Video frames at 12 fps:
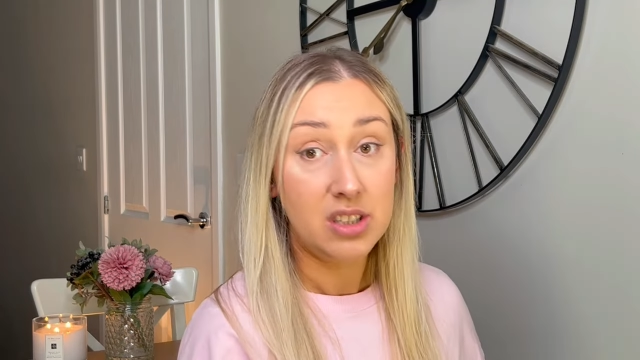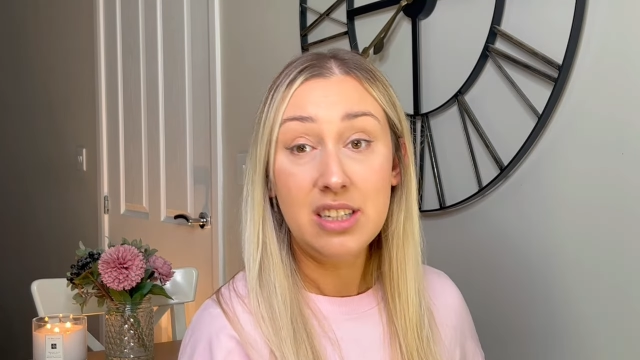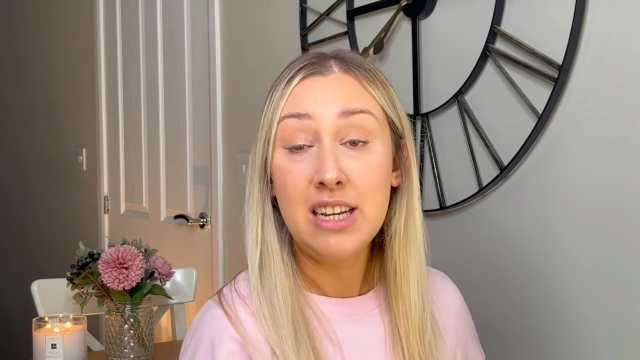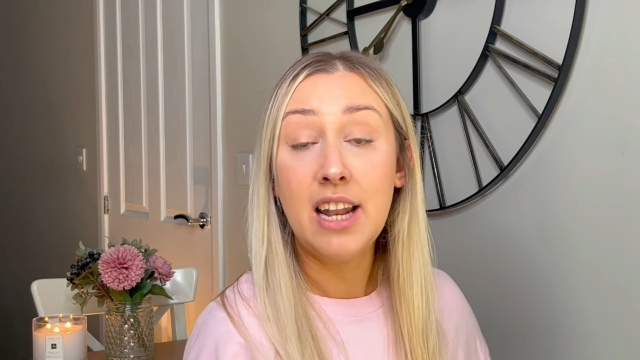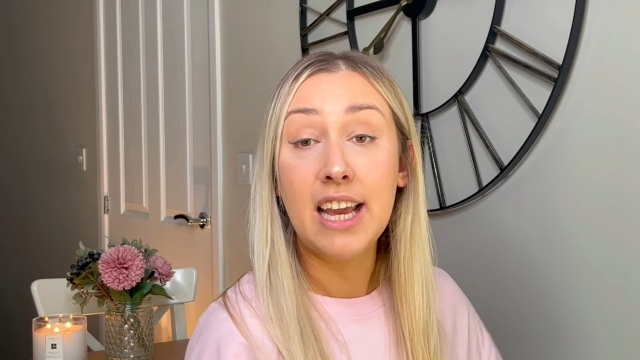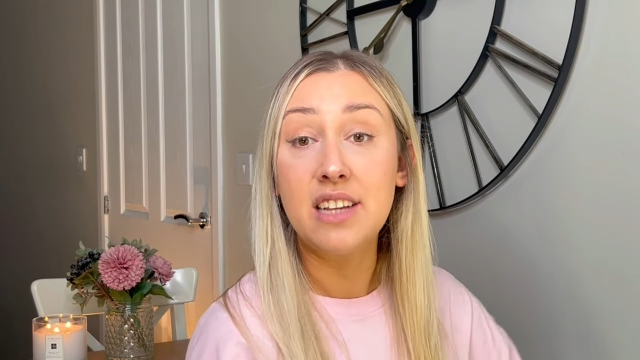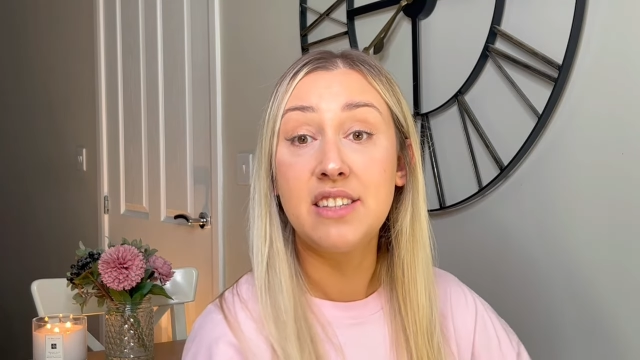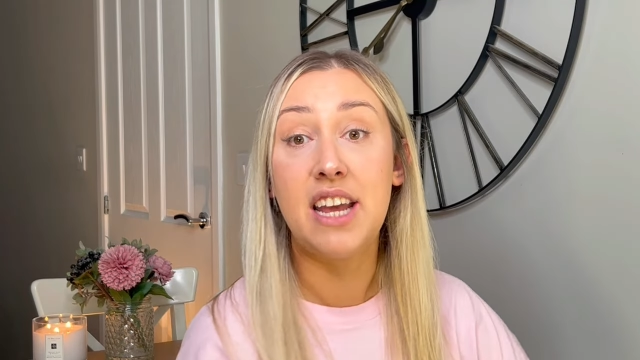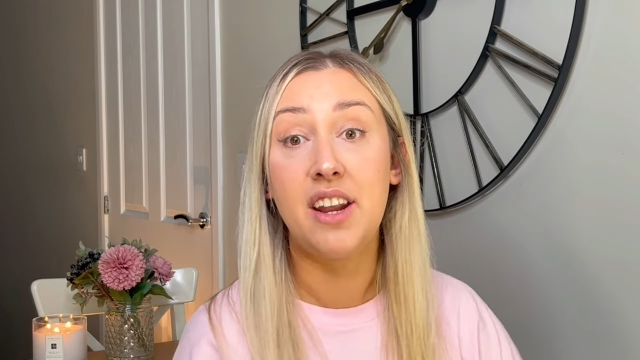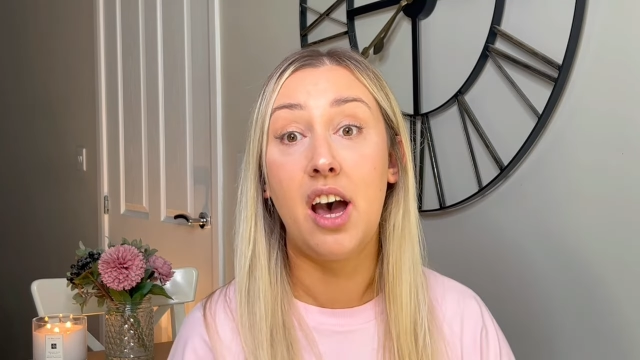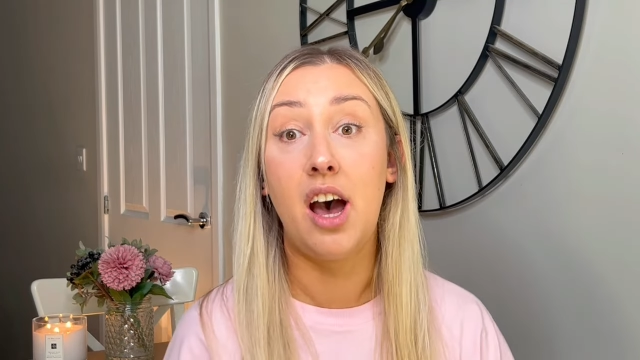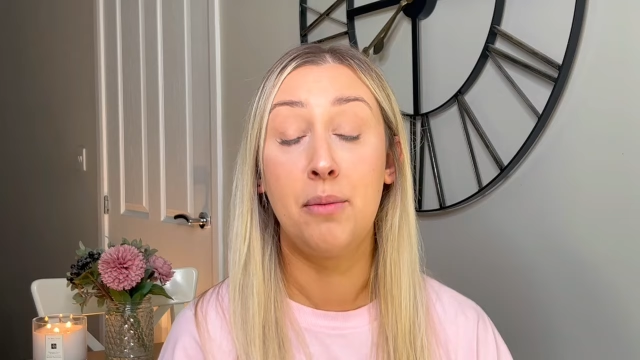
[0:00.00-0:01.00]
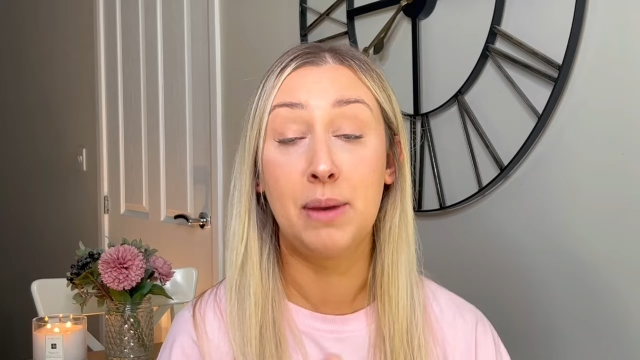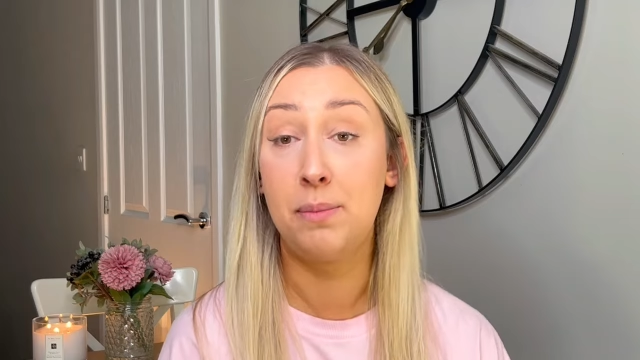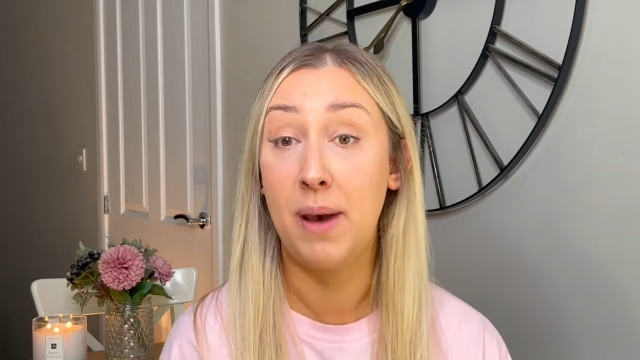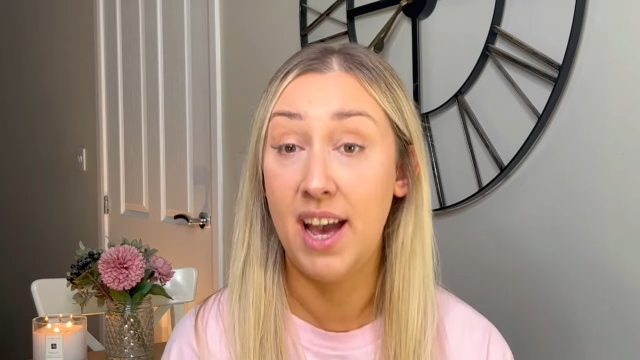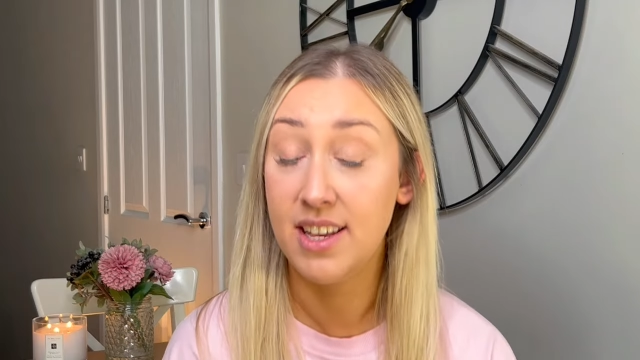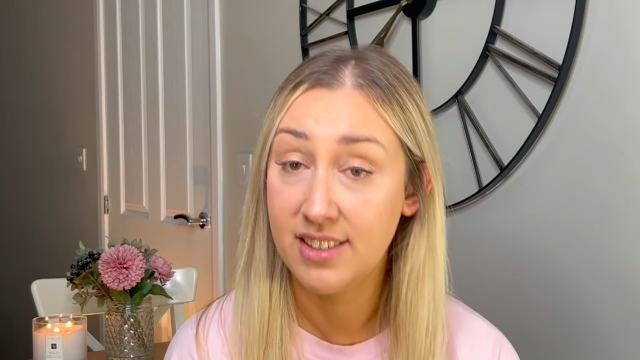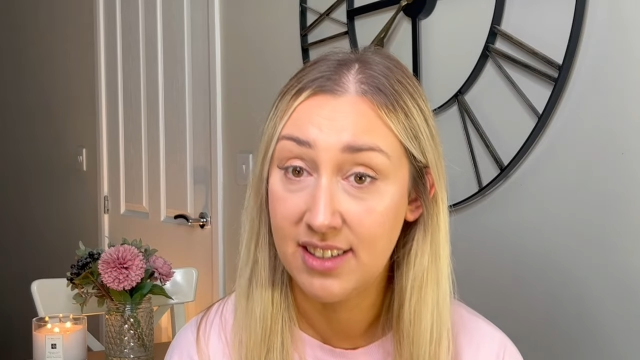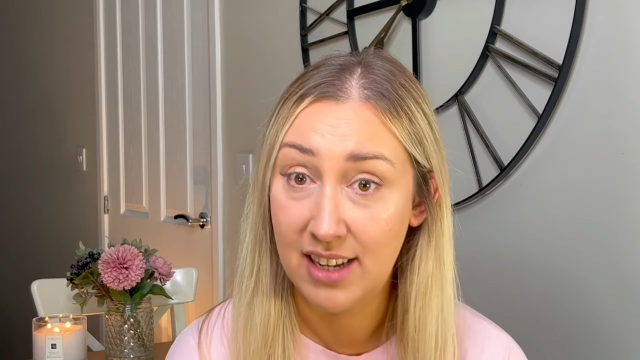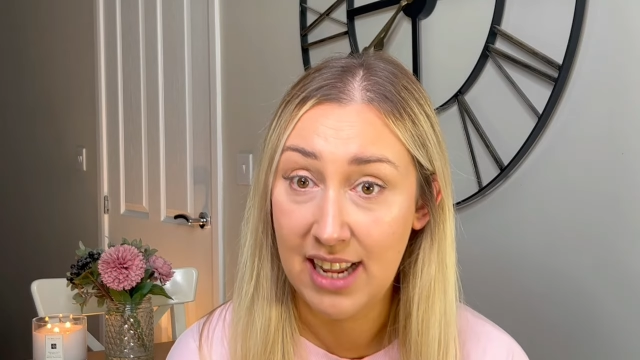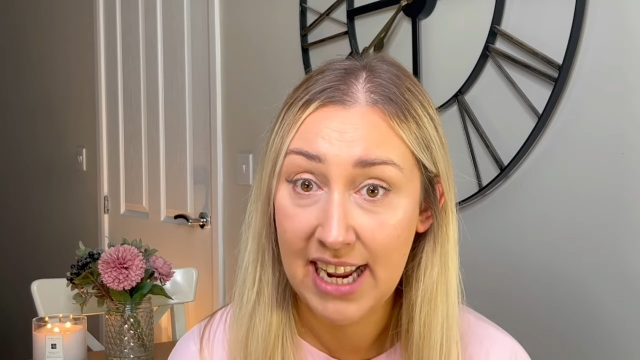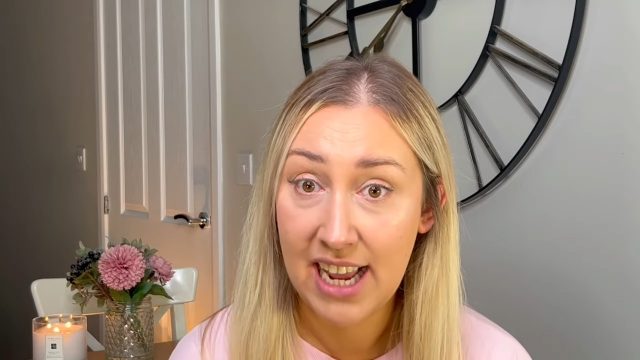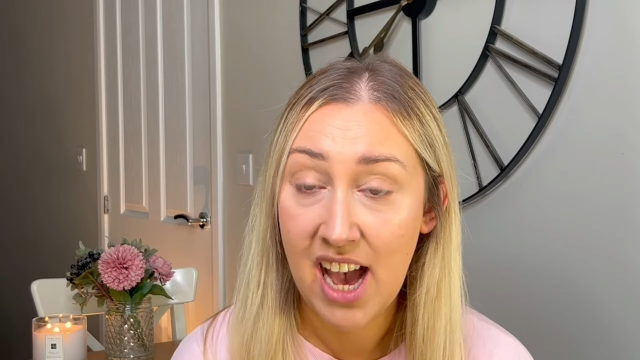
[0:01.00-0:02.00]
Like I said,
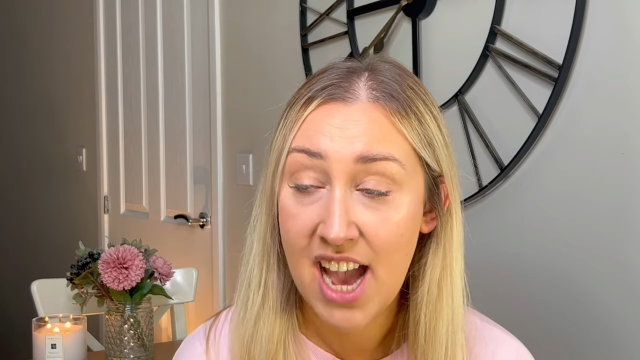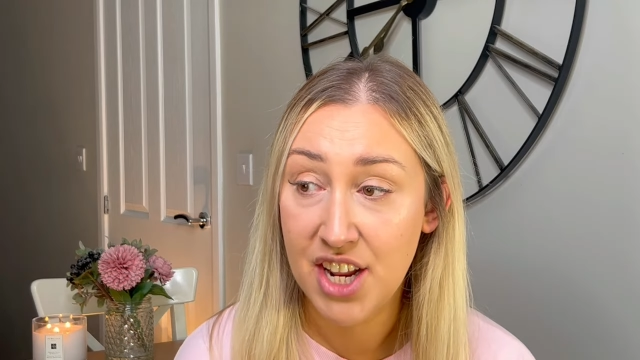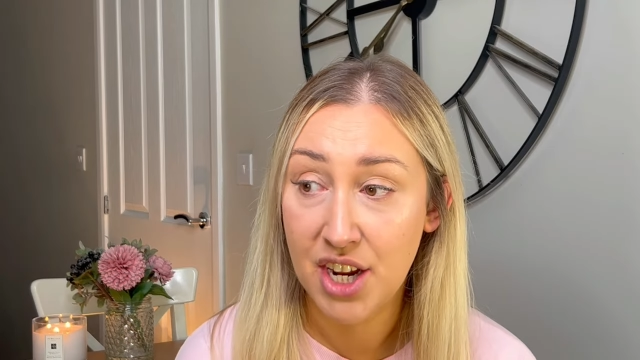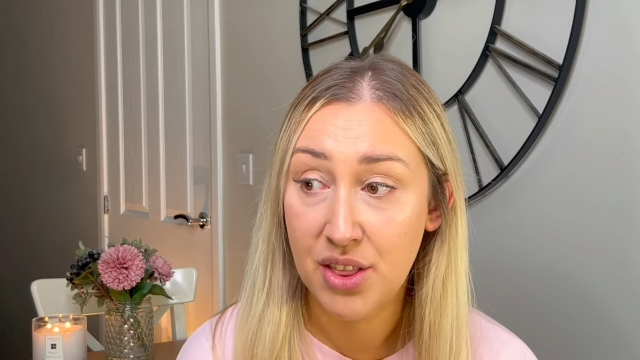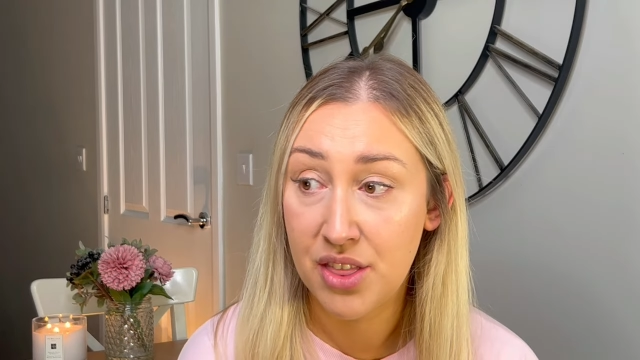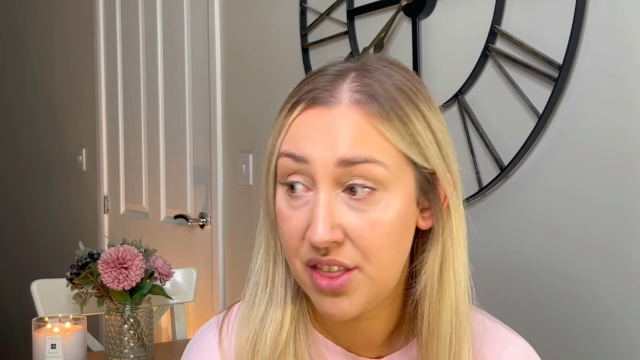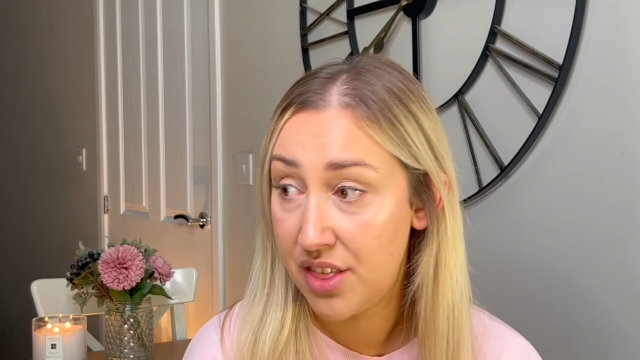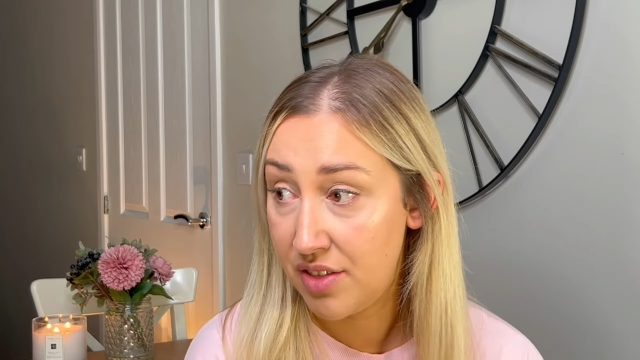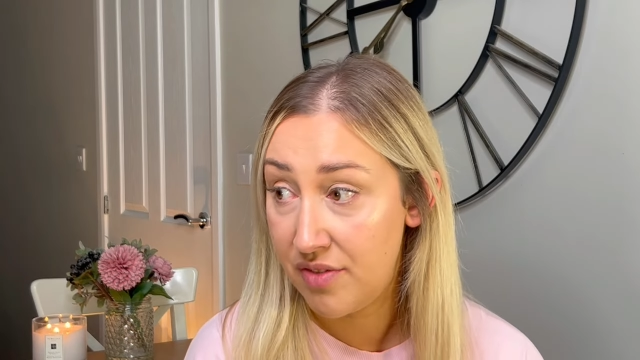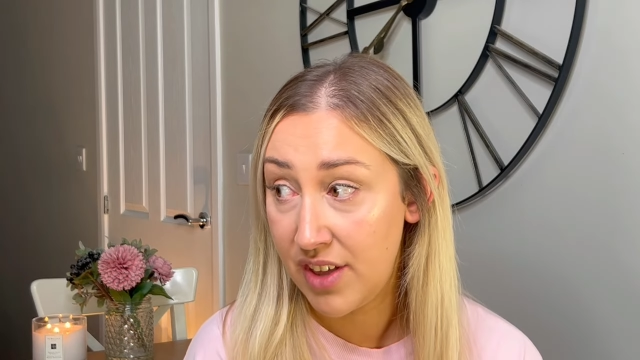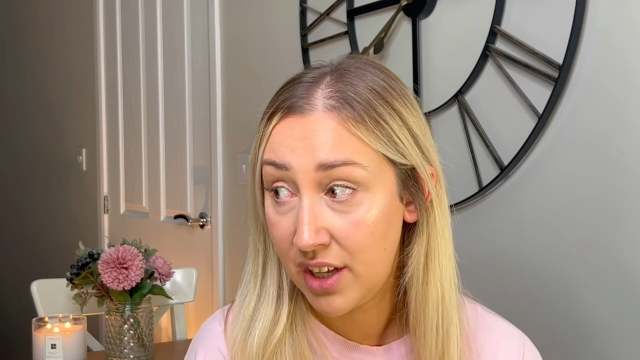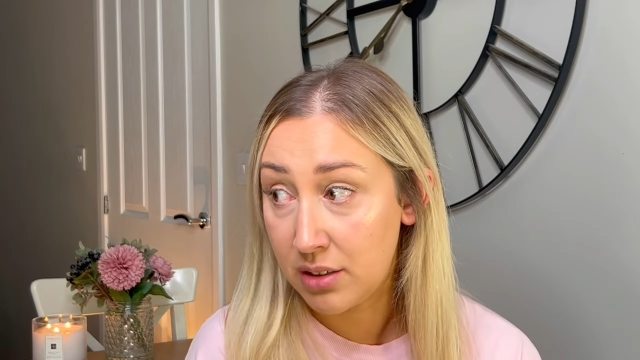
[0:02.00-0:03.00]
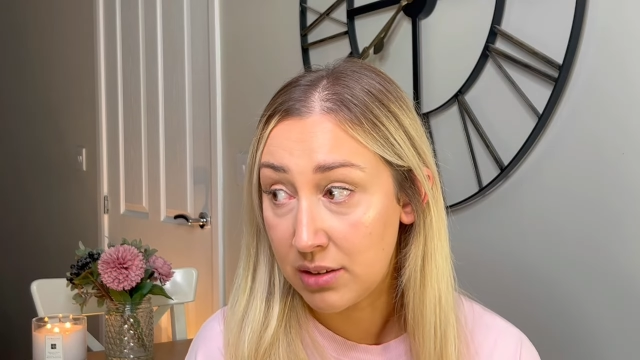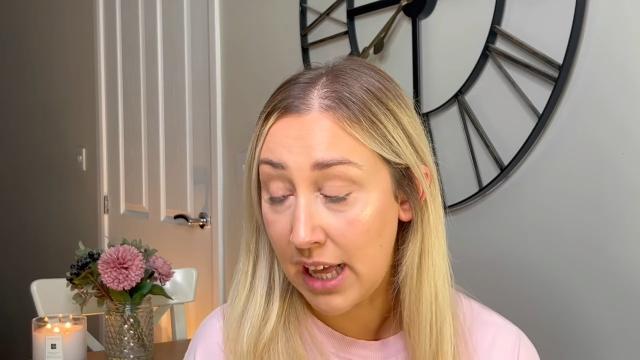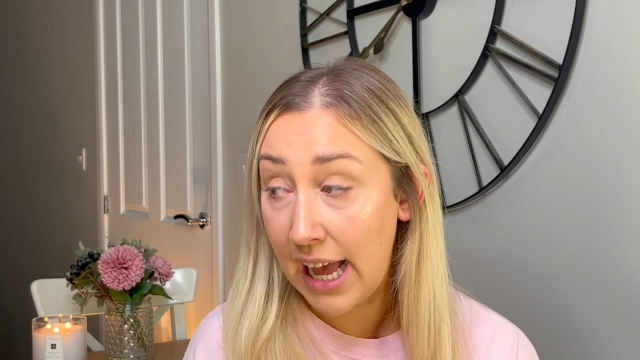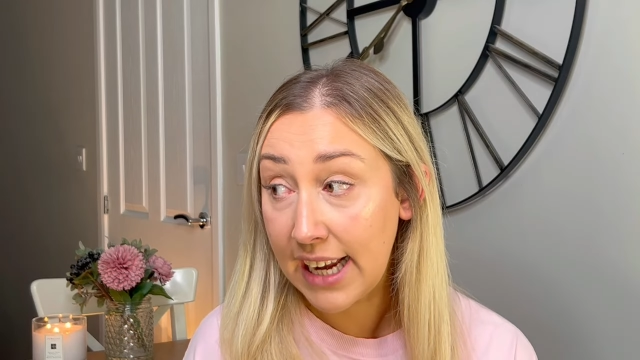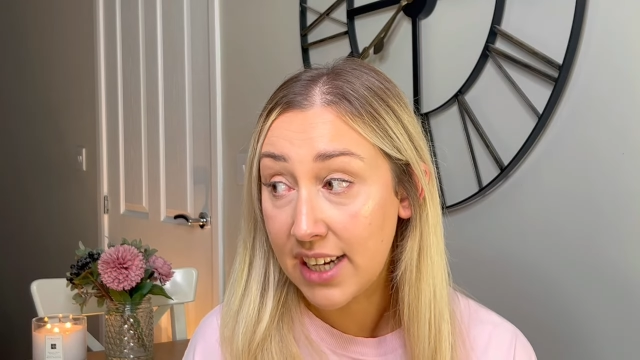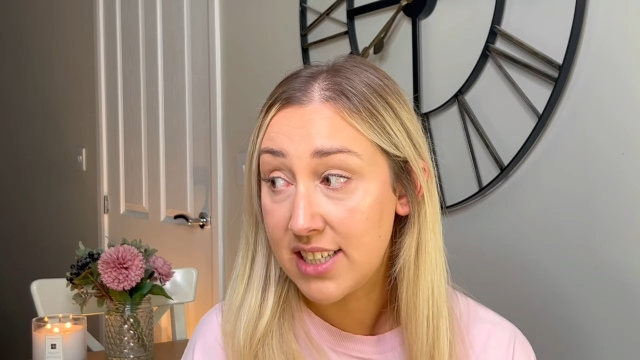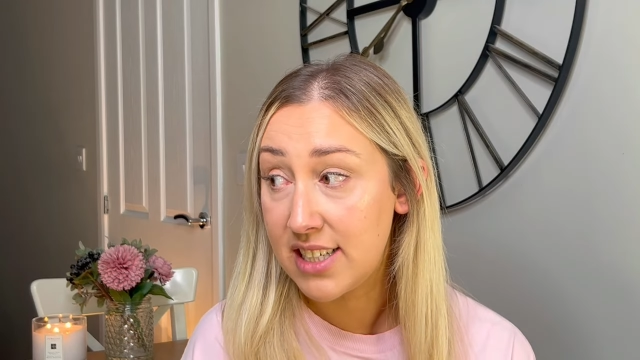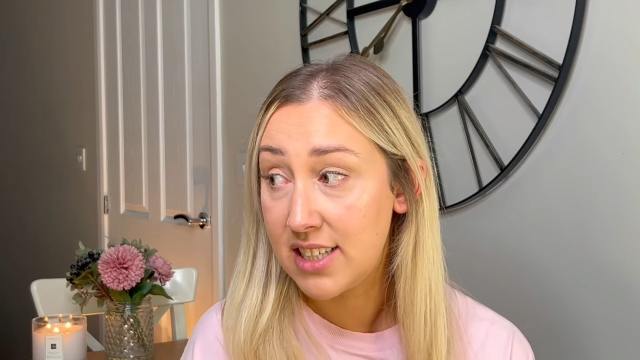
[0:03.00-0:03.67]
I don't feel like